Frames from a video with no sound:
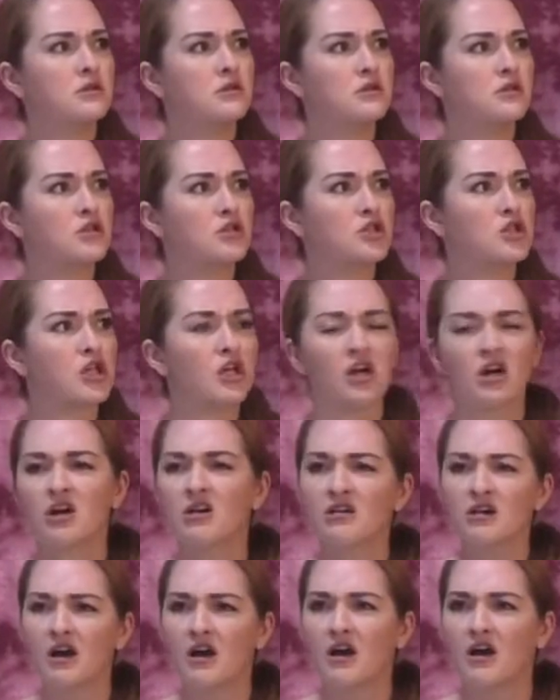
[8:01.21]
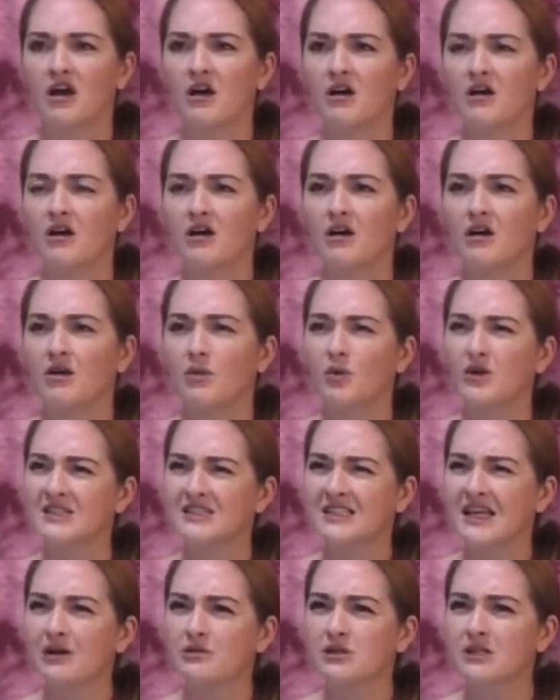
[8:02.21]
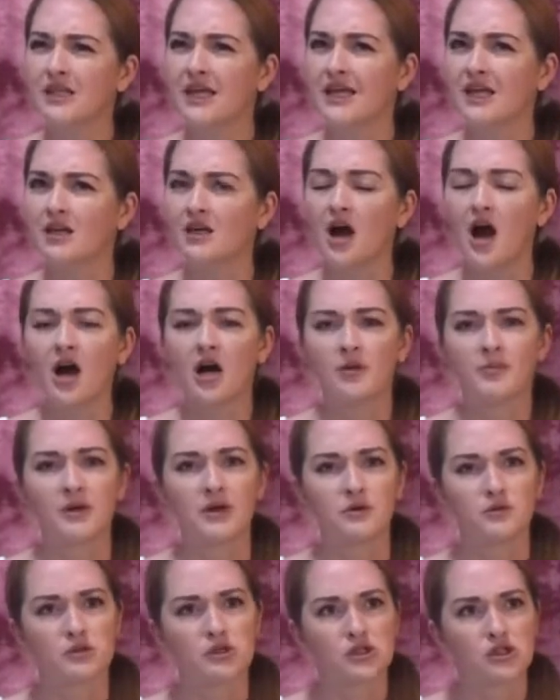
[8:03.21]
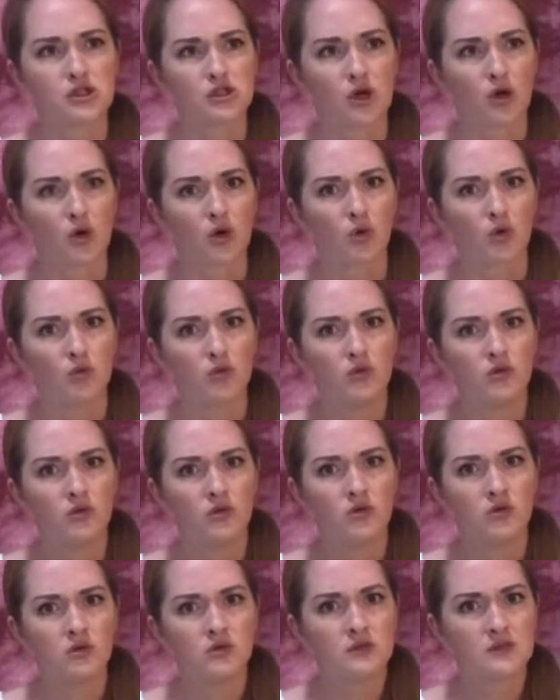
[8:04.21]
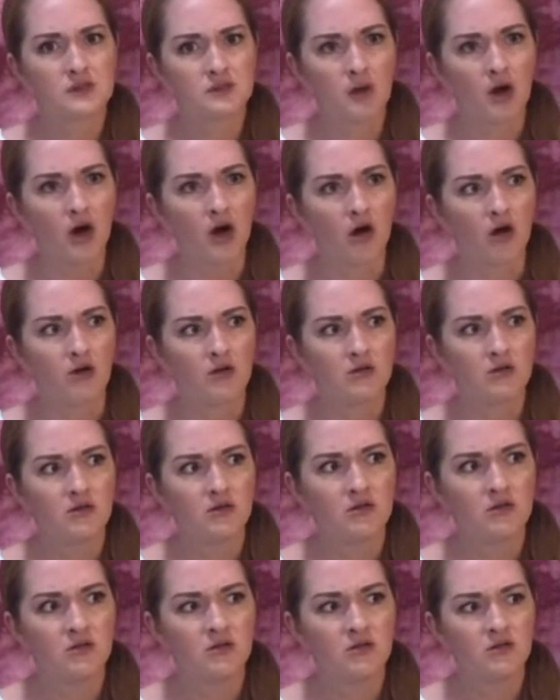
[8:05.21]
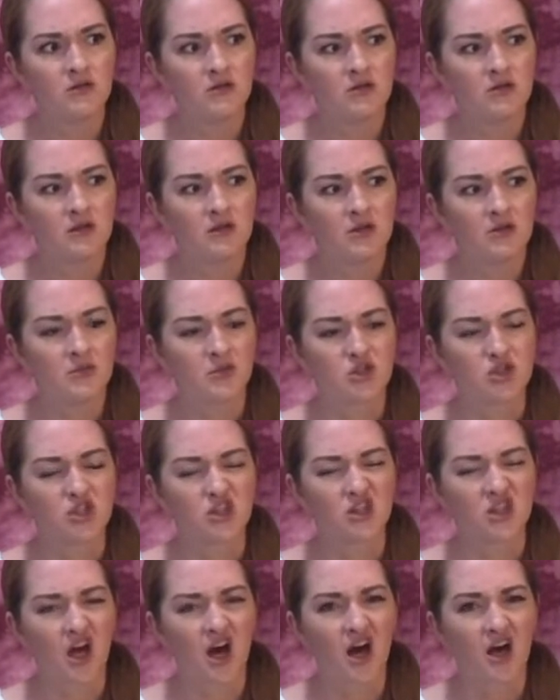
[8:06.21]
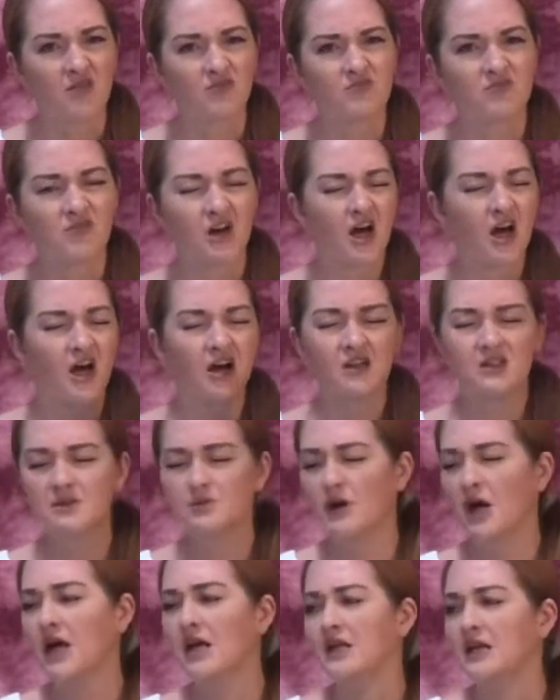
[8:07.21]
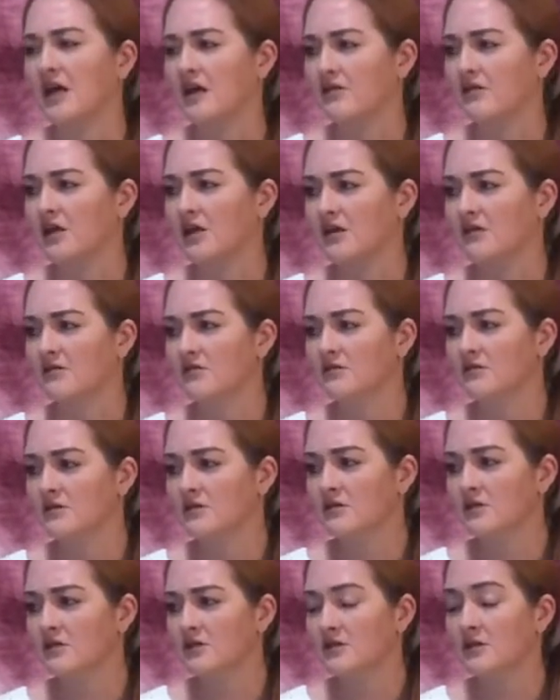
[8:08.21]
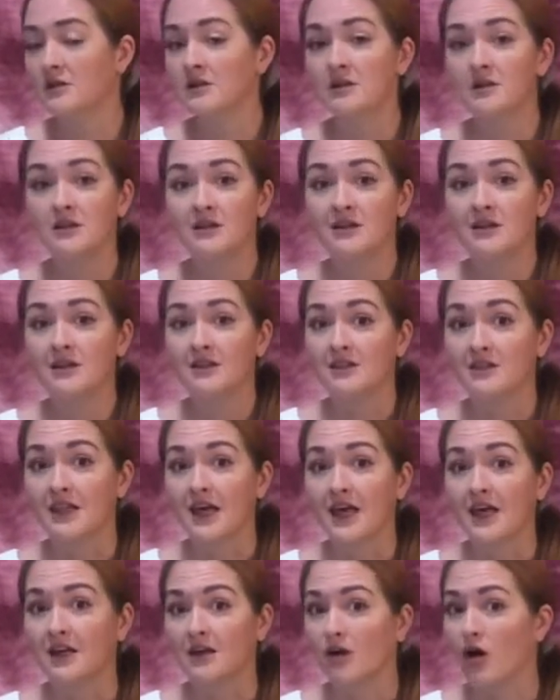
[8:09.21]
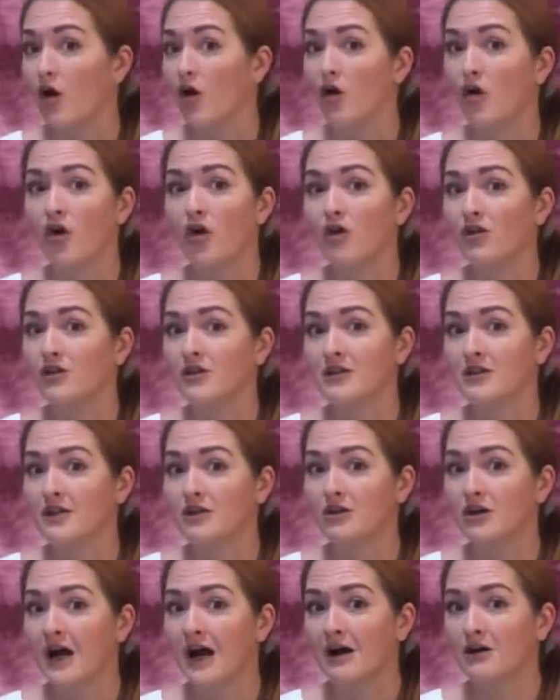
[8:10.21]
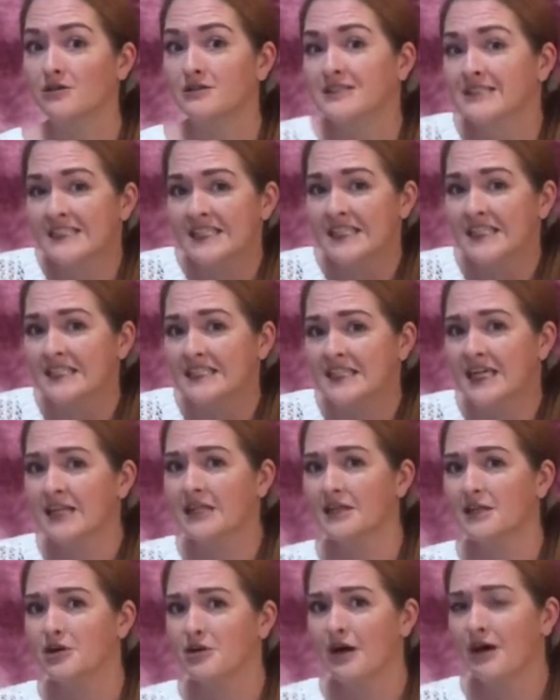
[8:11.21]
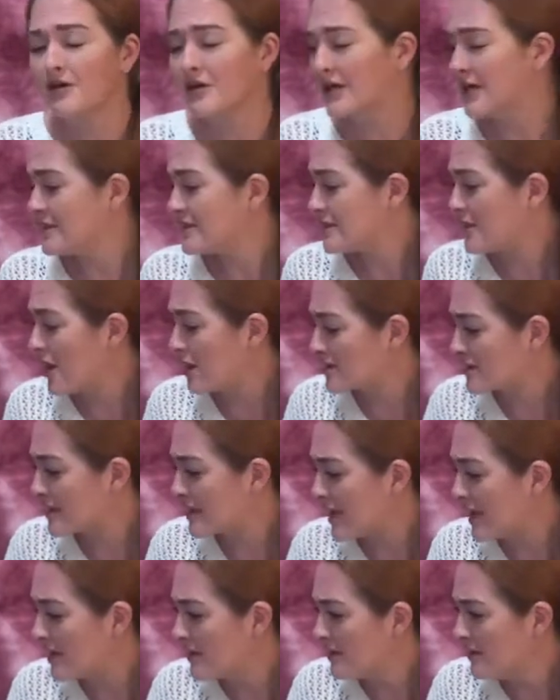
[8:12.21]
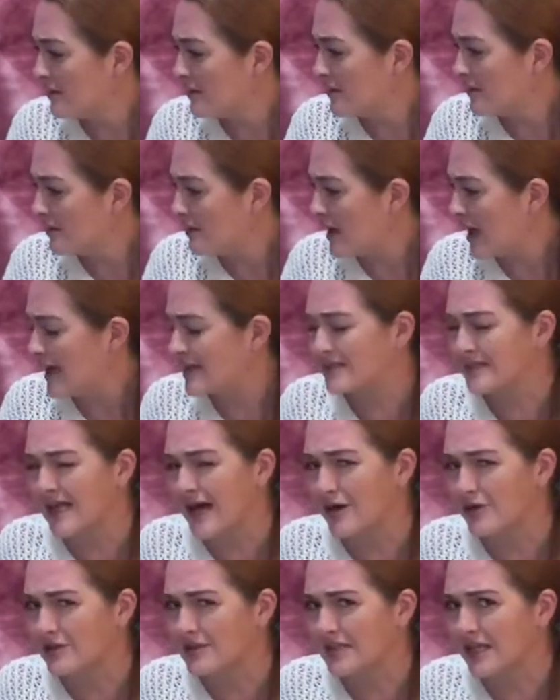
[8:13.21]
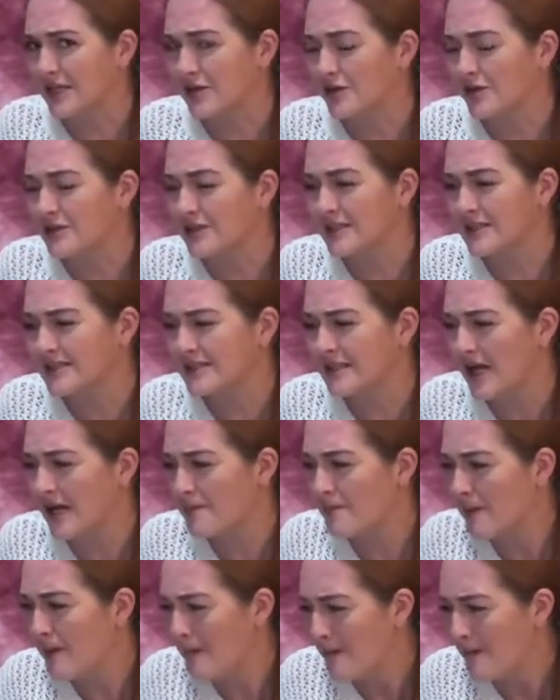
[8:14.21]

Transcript: She heard what sounded like a knock, but it was so small. But she thought, it's probably nothing. Then all the little owl, teeny tiny little owl kids knocked again, as loud as they could this time.